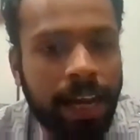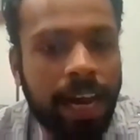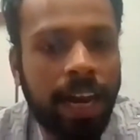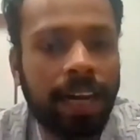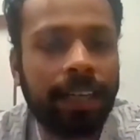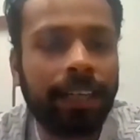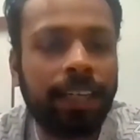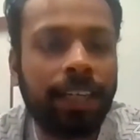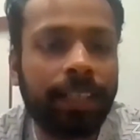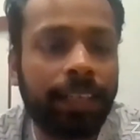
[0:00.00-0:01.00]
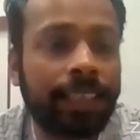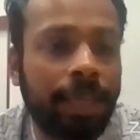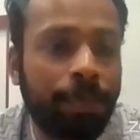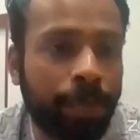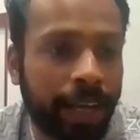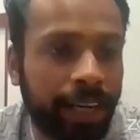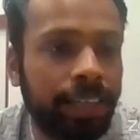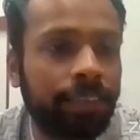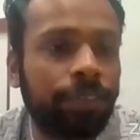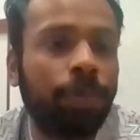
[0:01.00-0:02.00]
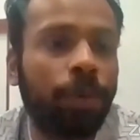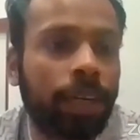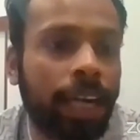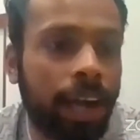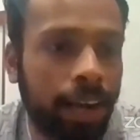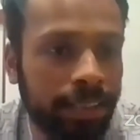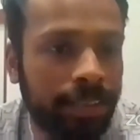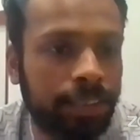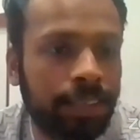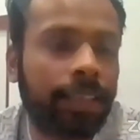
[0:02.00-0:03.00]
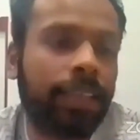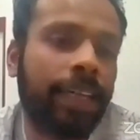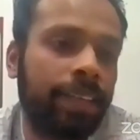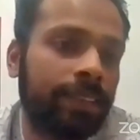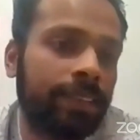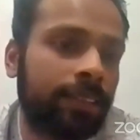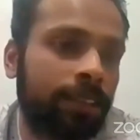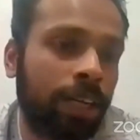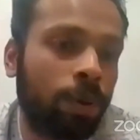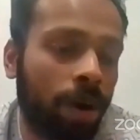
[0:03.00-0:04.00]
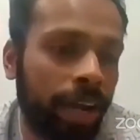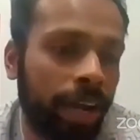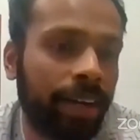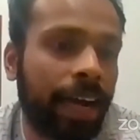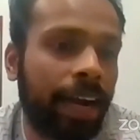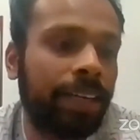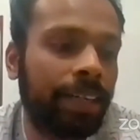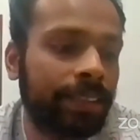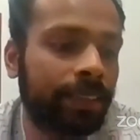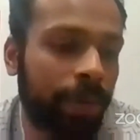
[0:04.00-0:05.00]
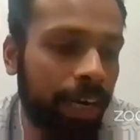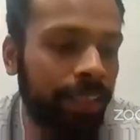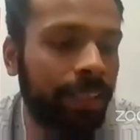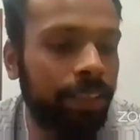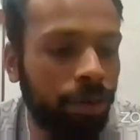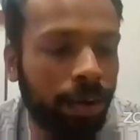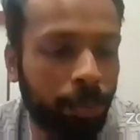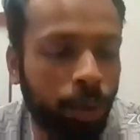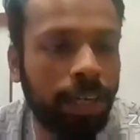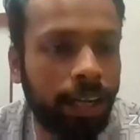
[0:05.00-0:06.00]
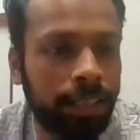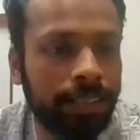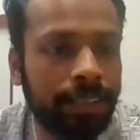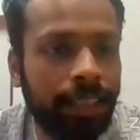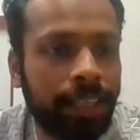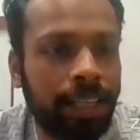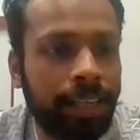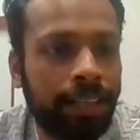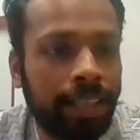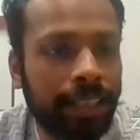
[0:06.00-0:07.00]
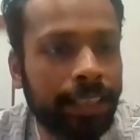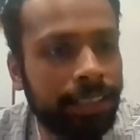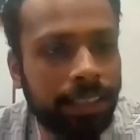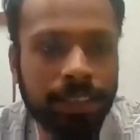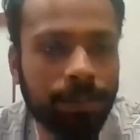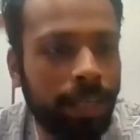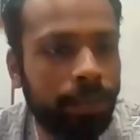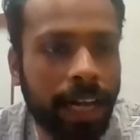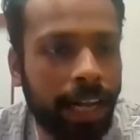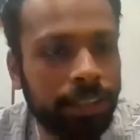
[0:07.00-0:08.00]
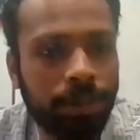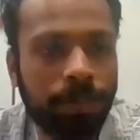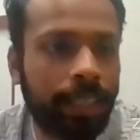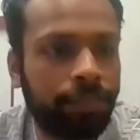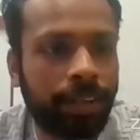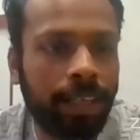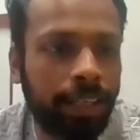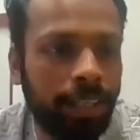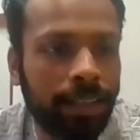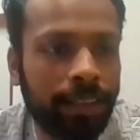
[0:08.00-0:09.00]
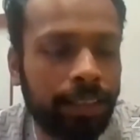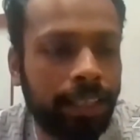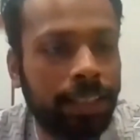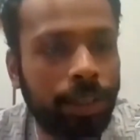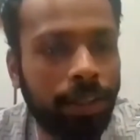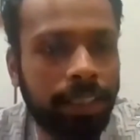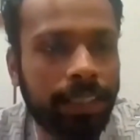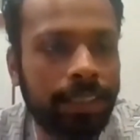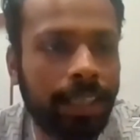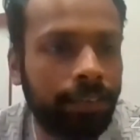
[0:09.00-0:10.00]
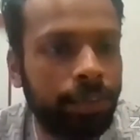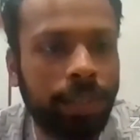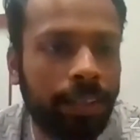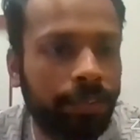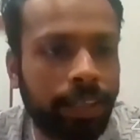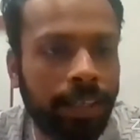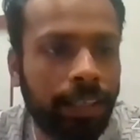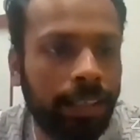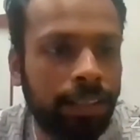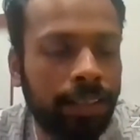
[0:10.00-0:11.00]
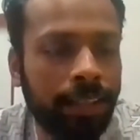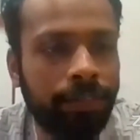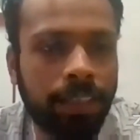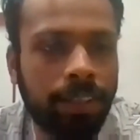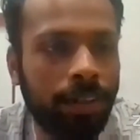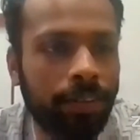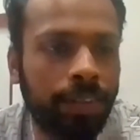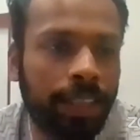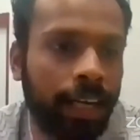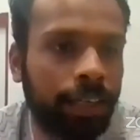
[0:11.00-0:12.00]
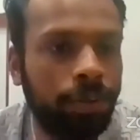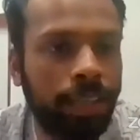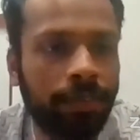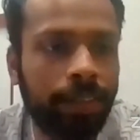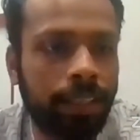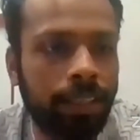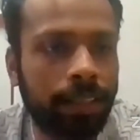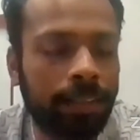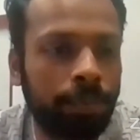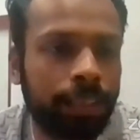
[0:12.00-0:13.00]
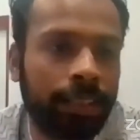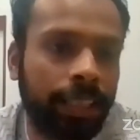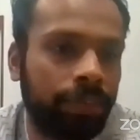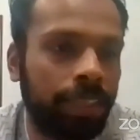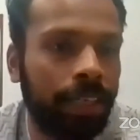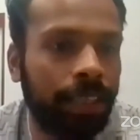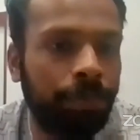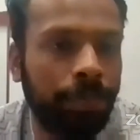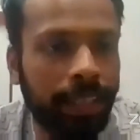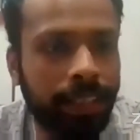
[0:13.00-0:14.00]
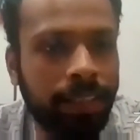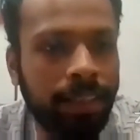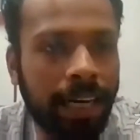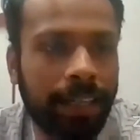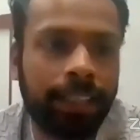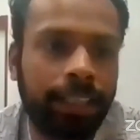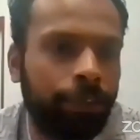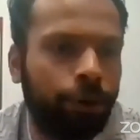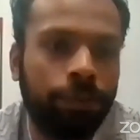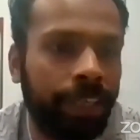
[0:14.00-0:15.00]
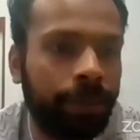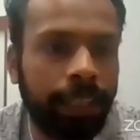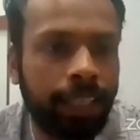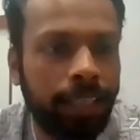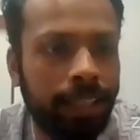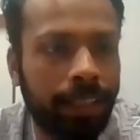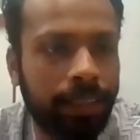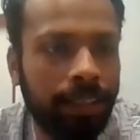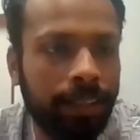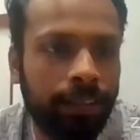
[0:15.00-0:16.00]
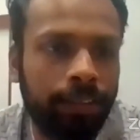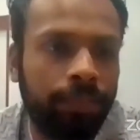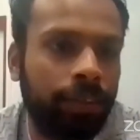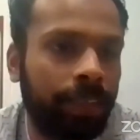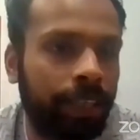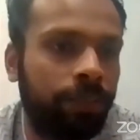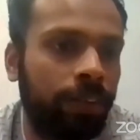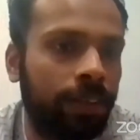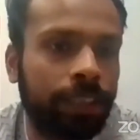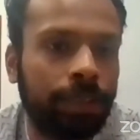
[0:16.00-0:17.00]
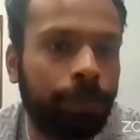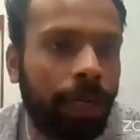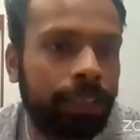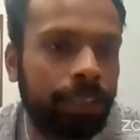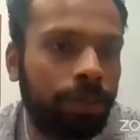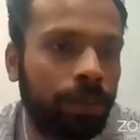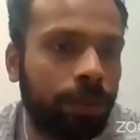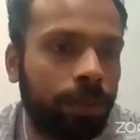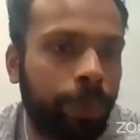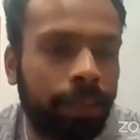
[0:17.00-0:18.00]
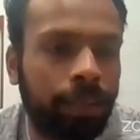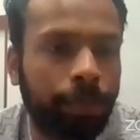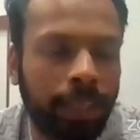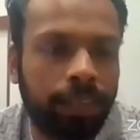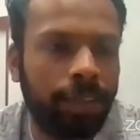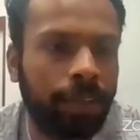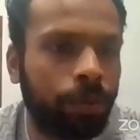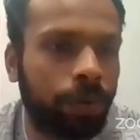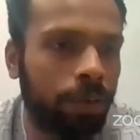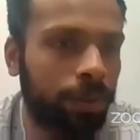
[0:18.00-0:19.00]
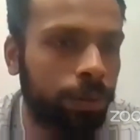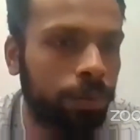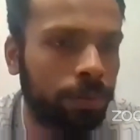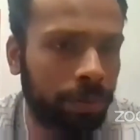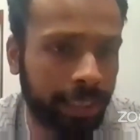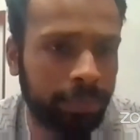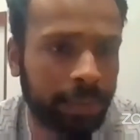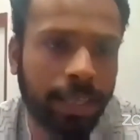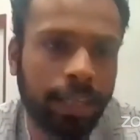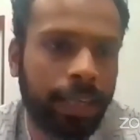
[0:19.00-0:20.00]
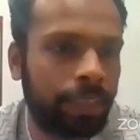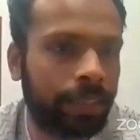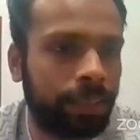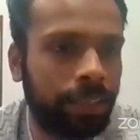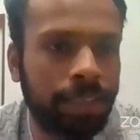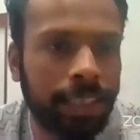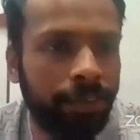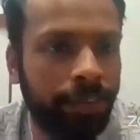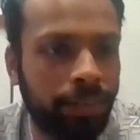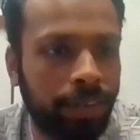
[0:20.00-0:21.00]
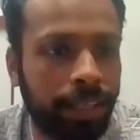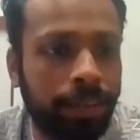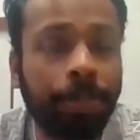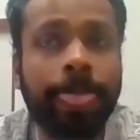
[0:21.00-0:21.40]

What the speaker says: and it is imperative upon us, it is required and it is a mandate upon us that the instruction manual has to be kid friendly, that the joineries have to be kid friendly. If they are not, we can't go ahead with it, because then we can't compete, and the kid won't find meaning in it. The kid will just pass it on to the parent will do one or two times, and then they'll shelf it away.